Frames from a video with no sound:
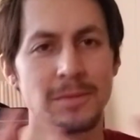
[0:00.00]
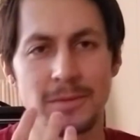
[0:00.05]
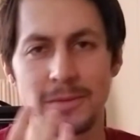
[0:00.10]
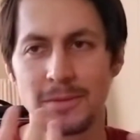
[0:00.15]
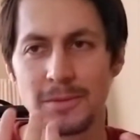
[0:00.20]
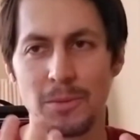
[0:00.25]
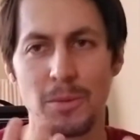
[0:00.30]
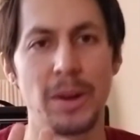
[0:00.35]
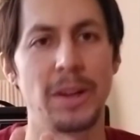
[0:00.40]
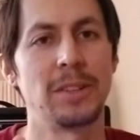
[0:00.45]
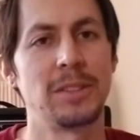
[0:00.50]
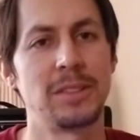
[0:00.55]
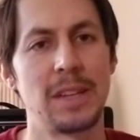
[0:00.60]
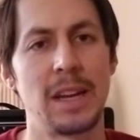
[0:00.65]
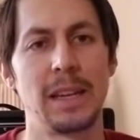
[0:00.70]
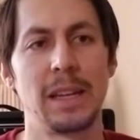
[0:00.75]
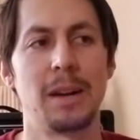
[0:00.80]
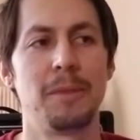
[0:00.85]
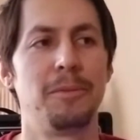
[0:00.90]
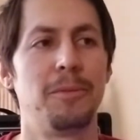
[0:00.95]
what you're
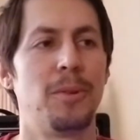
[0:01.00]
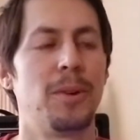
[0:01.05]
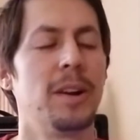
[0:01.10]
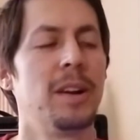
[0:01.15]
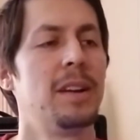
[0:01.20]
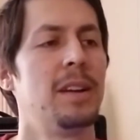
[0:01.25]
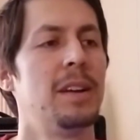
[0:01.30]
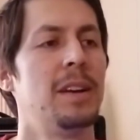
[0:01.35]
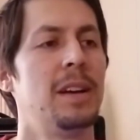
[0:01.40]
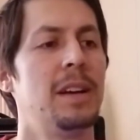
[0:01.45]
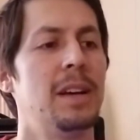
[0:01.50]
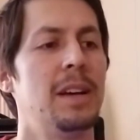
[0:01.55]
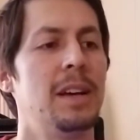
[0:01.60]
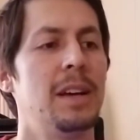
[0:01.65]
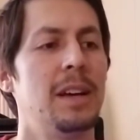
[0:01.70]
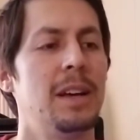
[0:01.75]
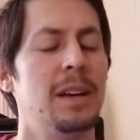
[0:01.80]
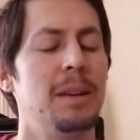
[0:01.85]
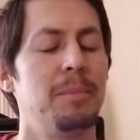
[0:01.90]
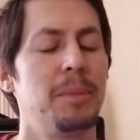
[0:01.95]
signing up for.
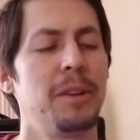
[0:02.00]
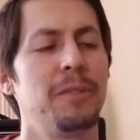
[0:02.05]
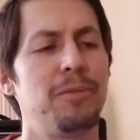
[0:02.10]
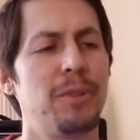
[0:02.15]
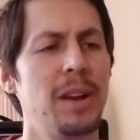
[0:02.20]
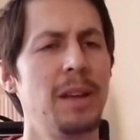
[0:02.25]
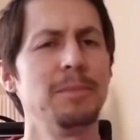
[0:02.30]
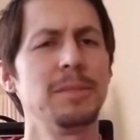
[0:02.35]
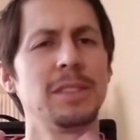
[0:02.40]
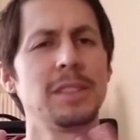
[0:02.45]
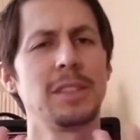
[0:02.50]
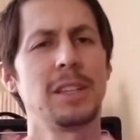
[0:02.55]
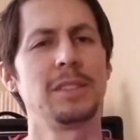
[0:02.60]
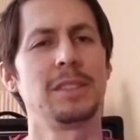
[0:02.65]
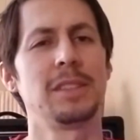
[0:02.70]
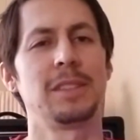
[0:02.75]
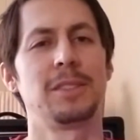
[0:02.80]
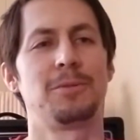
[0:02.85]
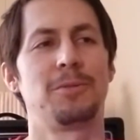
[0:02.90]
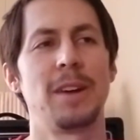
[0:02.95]
But if what I'm
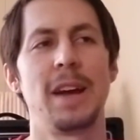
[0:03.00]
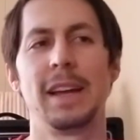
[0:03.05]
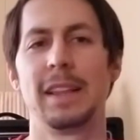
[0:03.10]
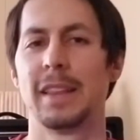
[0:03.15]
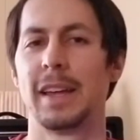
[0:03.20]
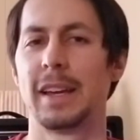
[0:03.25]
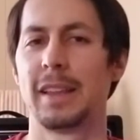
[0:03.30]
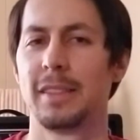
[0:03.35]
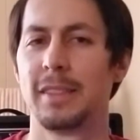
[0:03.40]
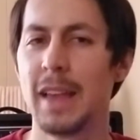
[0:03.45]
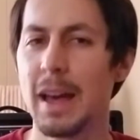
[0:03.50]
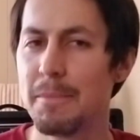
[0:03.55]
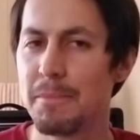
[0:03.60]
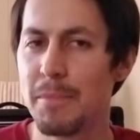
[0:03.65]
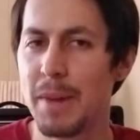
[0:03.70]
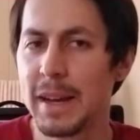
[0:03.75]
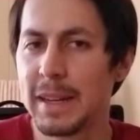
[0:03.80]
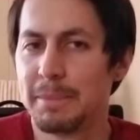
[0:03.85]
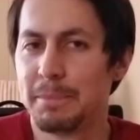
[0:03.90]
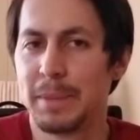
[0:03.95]
suggesting is right, like that
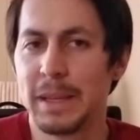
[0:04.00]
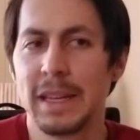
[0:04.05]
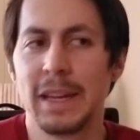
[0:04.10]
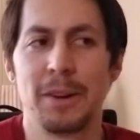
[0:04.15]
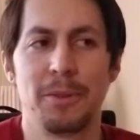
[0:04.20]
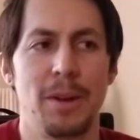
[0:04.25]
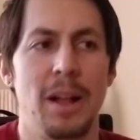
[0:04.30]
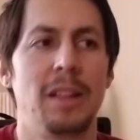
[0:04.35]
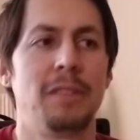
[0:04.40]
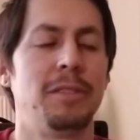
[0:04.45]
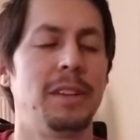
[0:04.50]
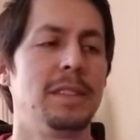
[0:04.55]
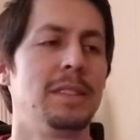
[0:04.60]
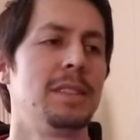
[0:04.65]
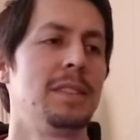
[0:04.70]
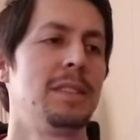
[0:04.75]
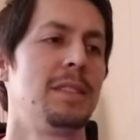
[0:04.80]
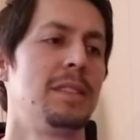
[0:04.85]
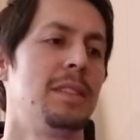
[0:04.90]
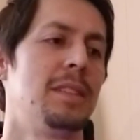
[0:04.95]
might be
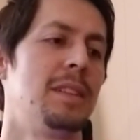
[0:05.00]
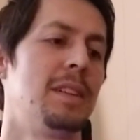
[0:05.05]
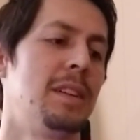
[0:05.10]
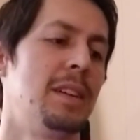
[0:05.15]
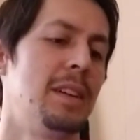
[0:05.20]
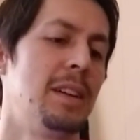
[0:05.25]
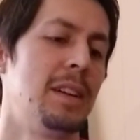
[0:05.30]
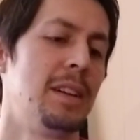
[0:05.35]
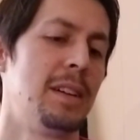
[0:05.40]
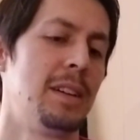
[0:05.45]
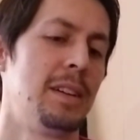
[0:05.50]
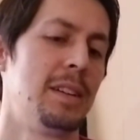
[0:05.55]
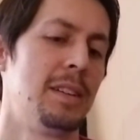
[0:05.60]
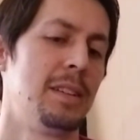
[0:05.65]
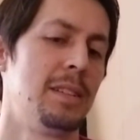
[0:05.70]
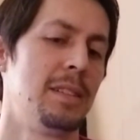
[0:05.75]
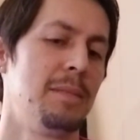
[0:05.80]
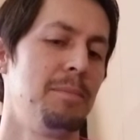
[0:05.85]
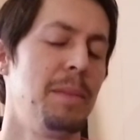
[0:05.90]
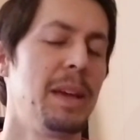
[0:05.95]
irrelevant.
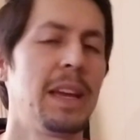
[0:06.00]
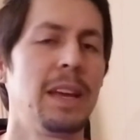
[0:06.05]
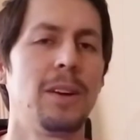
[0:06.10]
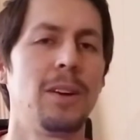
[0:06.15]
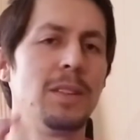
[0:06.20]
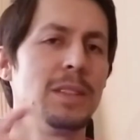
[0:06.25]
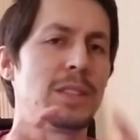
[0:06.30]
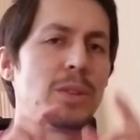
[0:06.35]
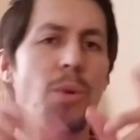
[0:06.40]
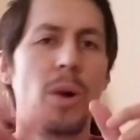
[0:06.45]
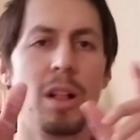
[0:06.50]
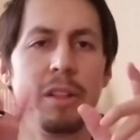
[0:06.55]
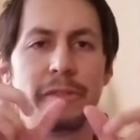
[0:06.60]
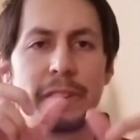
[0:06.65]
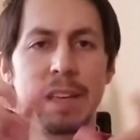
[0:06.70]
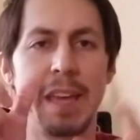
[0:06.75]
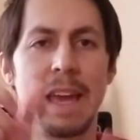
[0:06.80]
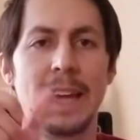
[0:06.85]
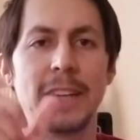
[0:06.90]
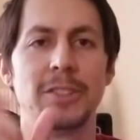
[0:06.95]
Making all these
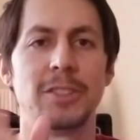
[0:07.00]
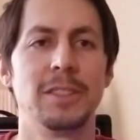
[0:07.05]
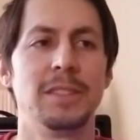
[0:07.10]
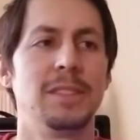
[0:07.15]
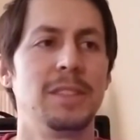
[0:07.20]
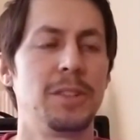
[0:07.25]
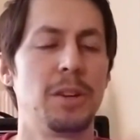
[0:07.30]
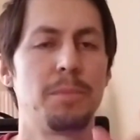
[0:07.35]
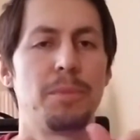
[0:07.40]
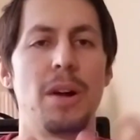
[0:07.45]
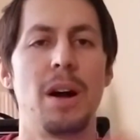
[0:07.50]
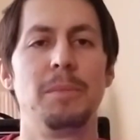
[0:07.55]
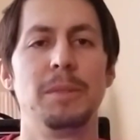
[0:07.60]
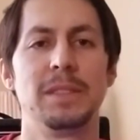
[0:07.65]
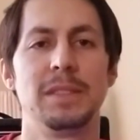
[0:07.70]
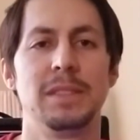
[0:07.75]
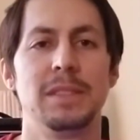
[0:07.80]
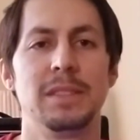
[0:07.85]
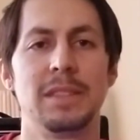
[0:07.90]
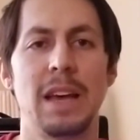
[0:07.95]
qualifications in your
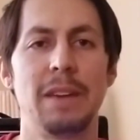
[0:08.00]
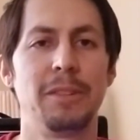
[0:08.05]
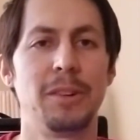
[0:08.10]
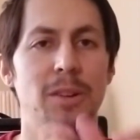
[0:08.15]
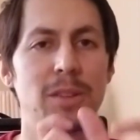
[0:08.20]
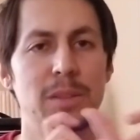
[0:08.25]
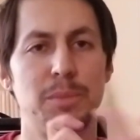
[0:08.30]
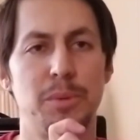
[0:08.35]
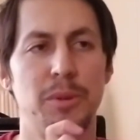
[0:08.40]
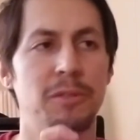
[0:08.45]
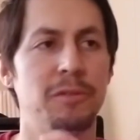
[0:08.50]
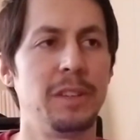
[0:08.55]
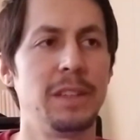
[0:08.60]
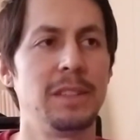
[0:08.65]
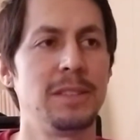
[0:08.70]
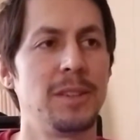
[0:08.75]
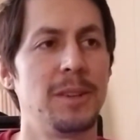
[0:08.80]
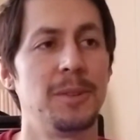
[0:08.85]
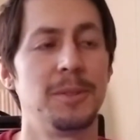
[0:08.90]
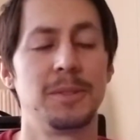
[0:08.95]
promises, having all these
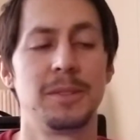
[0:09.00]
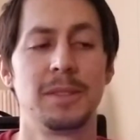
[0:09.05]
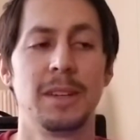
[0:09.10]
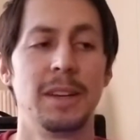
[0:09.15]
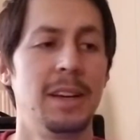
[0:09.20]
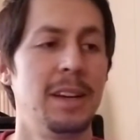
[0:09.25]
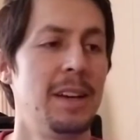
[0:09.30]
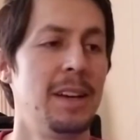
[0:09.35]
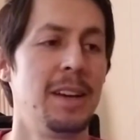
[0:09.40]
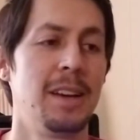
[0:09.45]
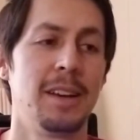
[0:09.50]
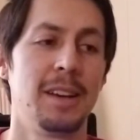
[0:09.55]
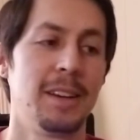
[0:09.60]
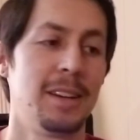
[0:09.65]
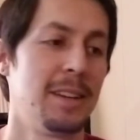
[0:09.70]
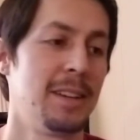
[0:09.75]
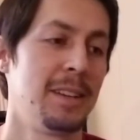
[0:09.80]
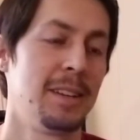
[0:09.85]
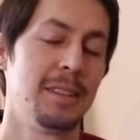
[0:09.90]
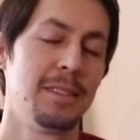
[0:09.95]
provisos
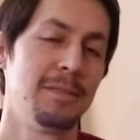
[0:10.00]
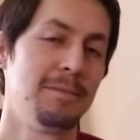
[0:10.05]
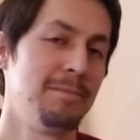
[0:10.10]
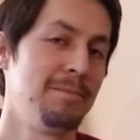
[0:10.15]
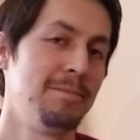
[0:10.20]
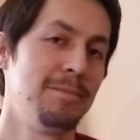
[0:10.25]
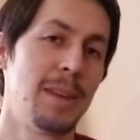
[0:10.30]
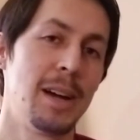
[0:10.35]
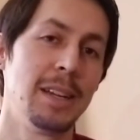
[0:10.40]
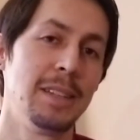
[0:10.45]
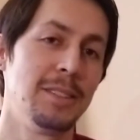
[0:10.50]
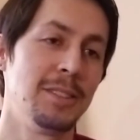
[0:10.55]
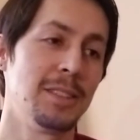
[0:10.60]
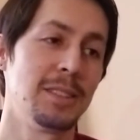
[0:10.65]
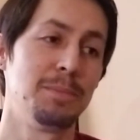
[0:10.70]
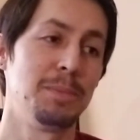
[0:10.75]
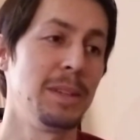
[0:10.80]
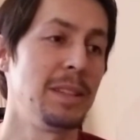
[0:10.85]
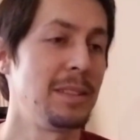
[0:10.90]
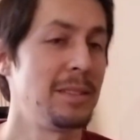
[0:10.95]
might
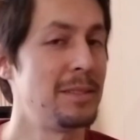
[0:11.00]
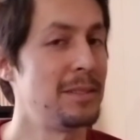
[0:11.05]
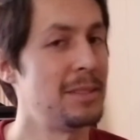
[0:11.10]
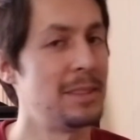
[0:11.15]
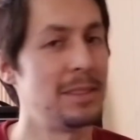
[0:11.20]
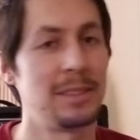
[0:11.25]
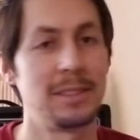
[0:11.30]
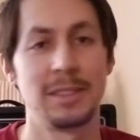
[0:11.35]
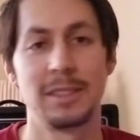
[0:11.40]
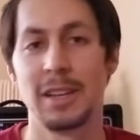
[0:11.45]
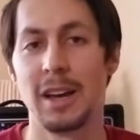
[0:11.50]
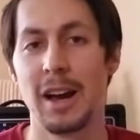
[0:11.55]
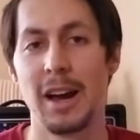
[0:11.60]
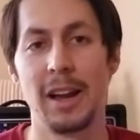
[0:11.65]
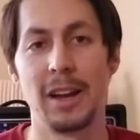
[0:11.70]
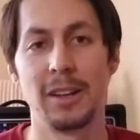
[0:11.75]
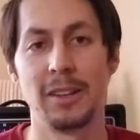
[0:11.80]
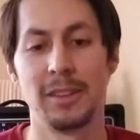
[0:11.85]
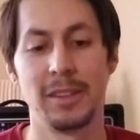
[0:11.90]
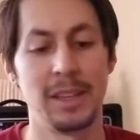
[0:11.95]
just be
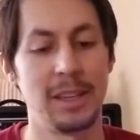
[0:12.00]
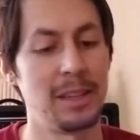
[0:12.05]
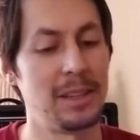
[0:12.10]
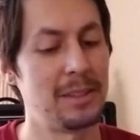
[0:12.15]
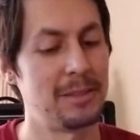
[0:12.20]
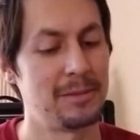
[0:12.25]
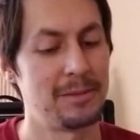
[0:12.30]
entirely